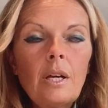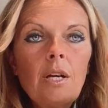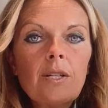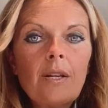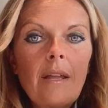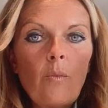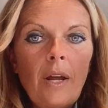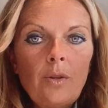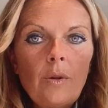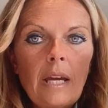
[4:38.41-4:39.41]
so that
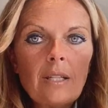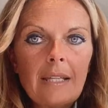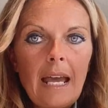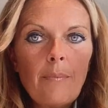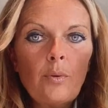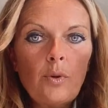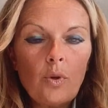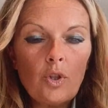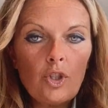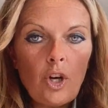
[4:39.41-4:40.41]
when you get to the airport, you
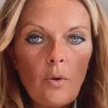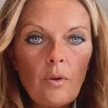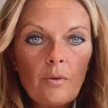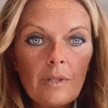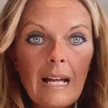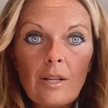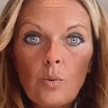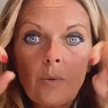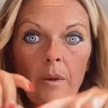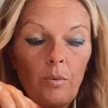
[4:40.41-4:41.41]
can show them, because that's
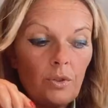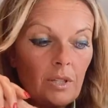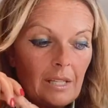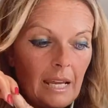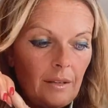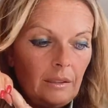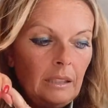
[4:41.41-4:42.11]
all they want to see.